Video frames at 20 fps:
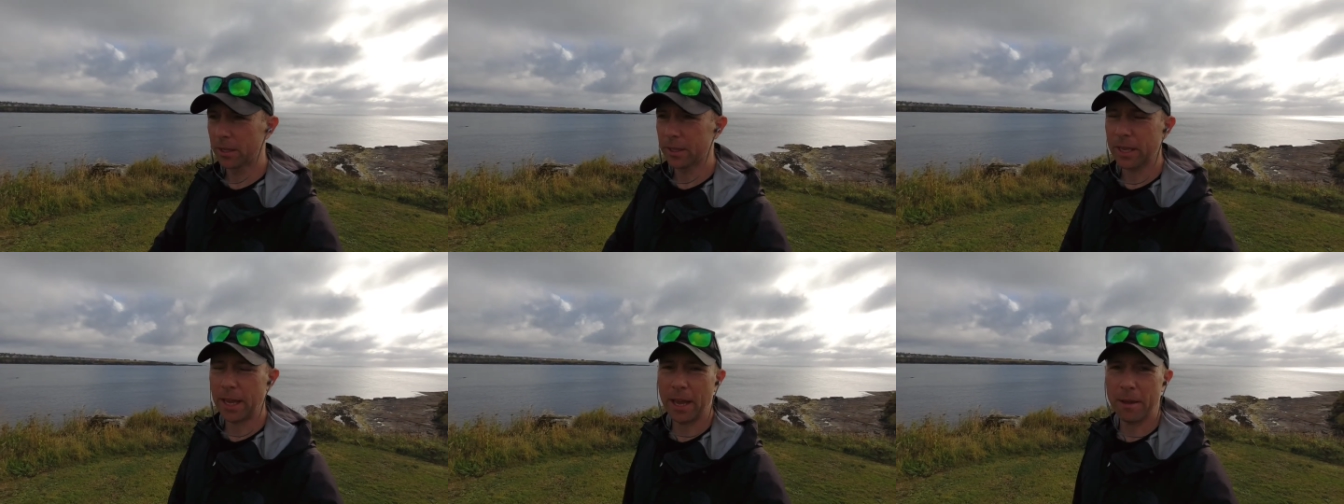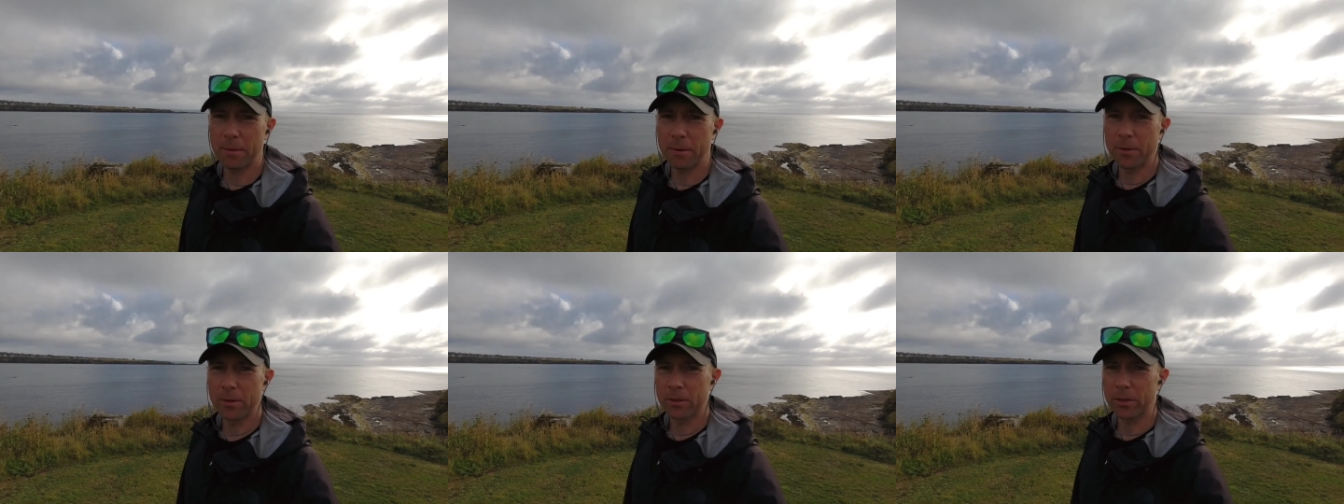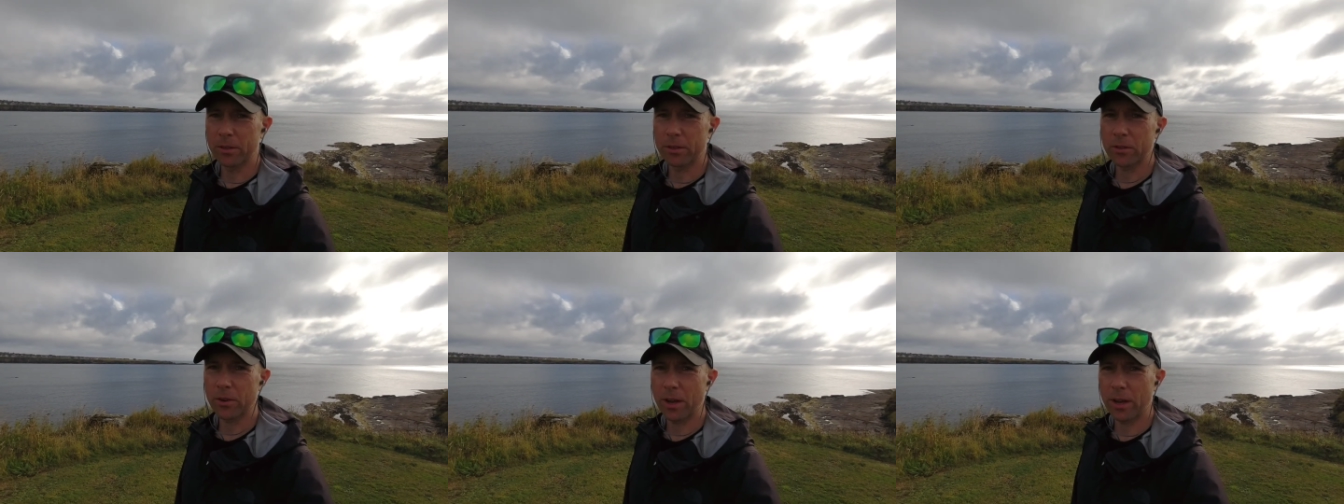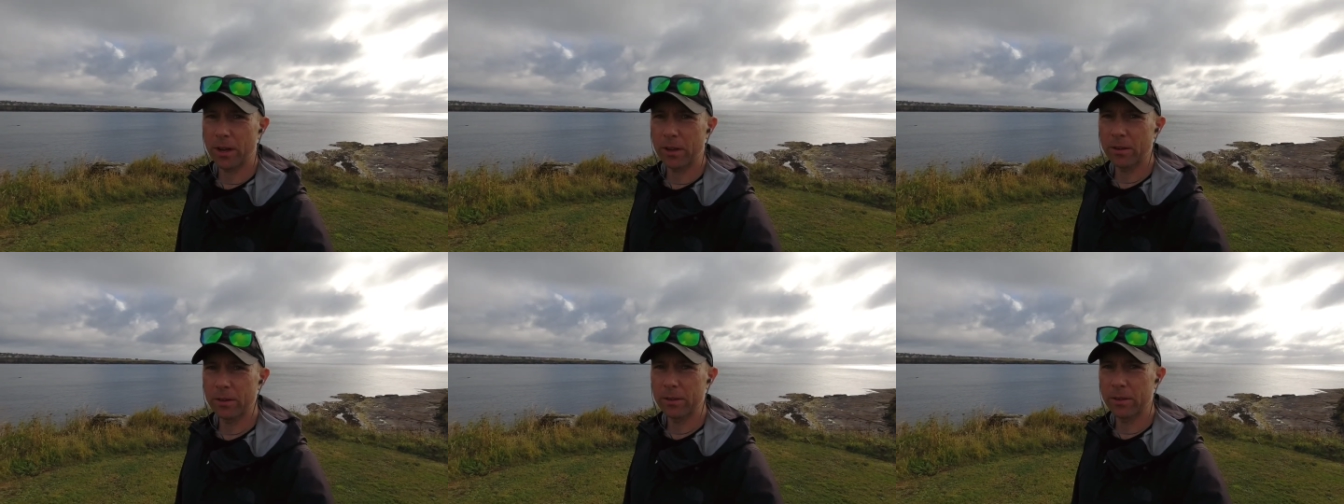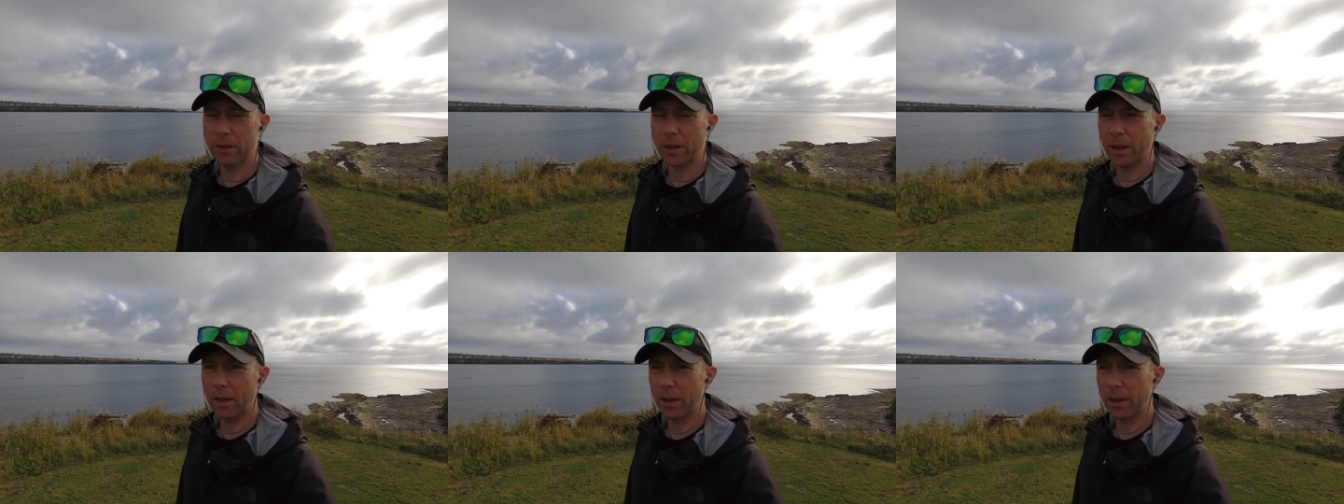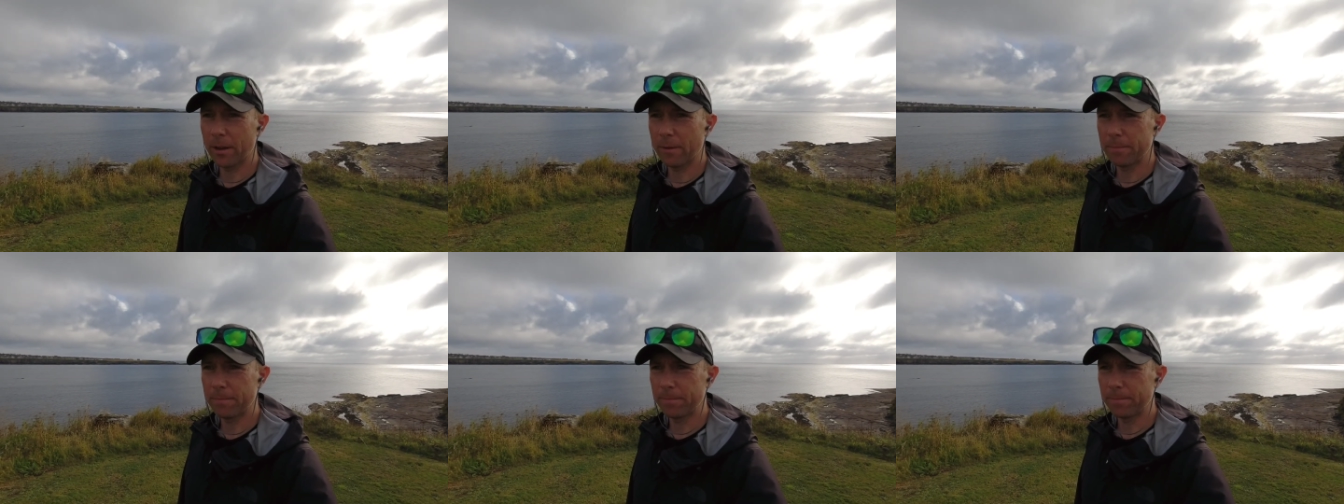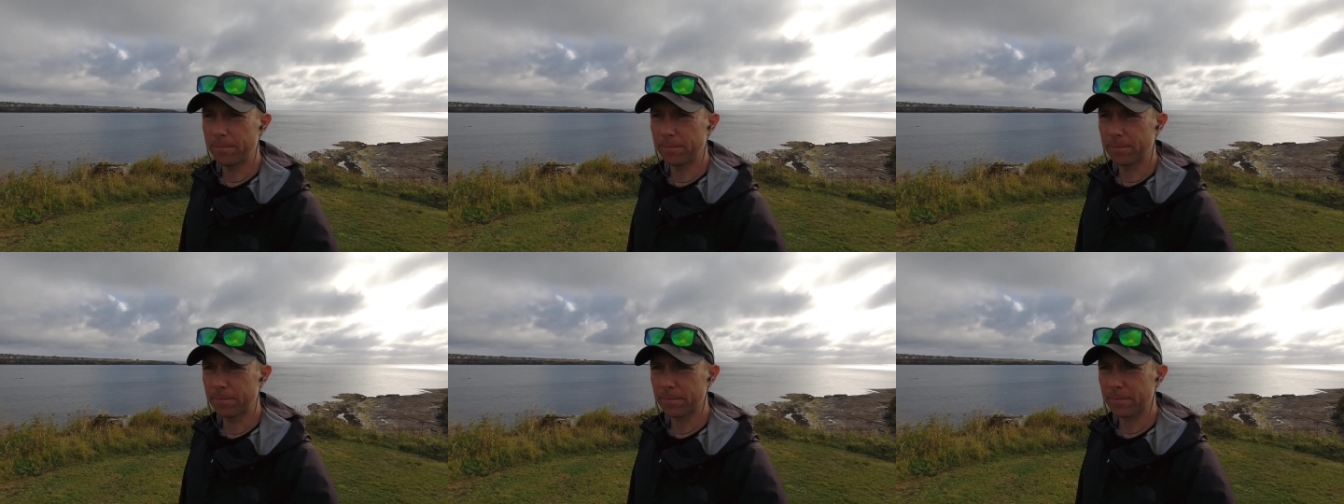came along the trail,
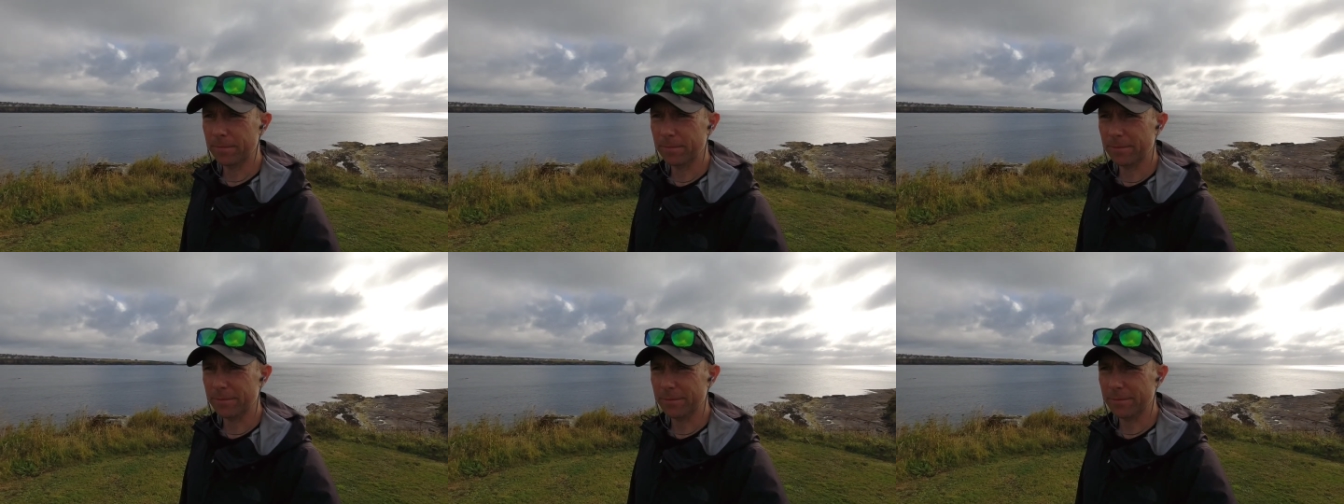um,